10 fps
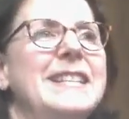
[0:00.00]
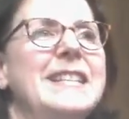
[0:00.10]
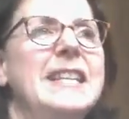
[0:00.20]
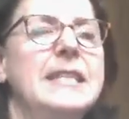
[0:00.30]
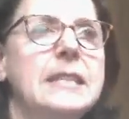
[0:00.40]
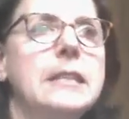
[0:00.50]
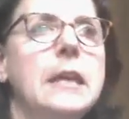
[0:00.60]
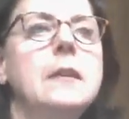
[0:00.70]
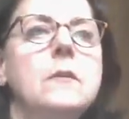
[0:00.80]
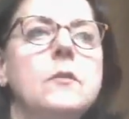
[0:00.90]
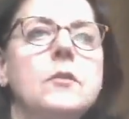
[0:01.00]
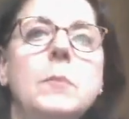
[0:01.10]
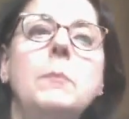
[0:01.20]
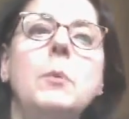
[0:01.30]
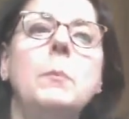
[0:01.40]
it's exciting to those
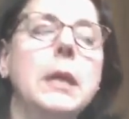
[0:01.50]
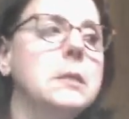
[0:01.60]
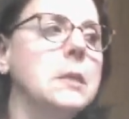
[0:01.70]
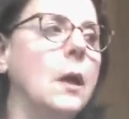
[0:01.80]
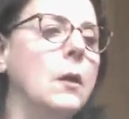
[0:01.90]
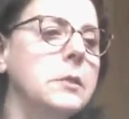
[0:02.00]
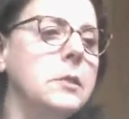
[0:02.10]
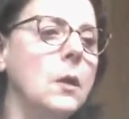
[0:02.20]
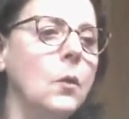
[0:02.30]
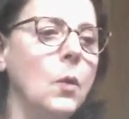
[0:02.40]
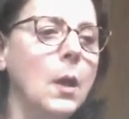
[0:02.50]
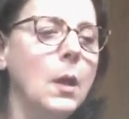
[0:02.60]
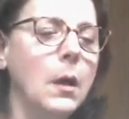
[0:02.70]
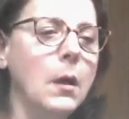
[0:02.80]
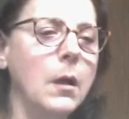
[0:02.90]
people, but it's also
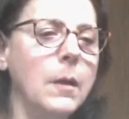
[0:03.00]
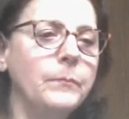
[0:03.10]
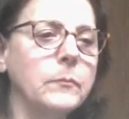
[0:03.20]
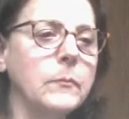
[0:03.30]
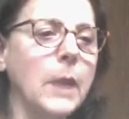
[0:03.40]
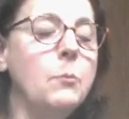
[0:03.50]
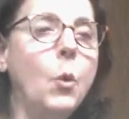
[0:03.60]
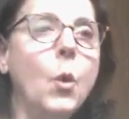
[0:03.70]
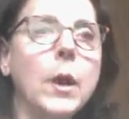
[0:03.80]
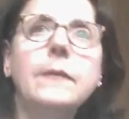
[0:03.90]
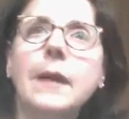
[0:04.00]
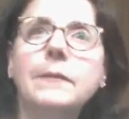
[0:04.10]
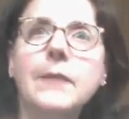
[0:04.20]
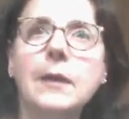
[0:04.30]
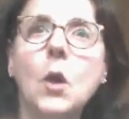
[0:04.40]
important that
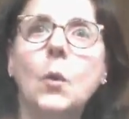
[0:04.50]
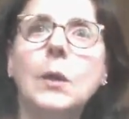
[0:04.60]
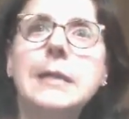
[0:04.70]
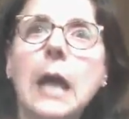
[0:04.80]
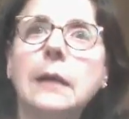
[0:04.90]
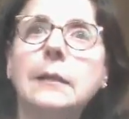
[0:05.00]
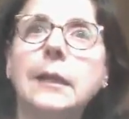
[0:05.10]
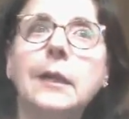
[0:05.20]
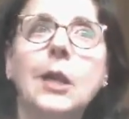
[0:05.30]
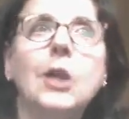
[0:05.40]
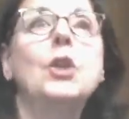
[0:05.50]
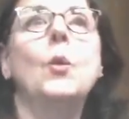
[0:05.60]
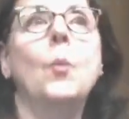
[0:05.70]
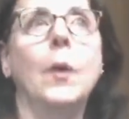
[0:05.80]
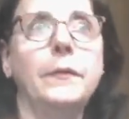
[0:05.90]
they know exactly,
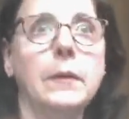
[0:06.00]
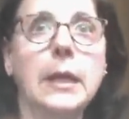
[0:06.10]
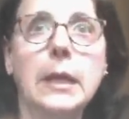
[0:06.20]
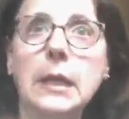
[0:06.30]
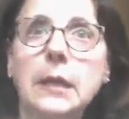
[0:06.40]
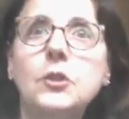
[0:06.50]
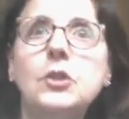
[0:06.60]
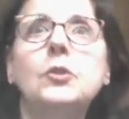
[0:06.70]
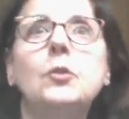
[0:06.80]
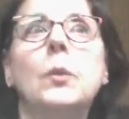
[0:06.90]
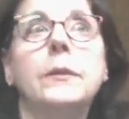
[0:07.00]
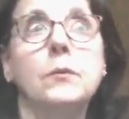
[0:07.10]
what they're getting into, what the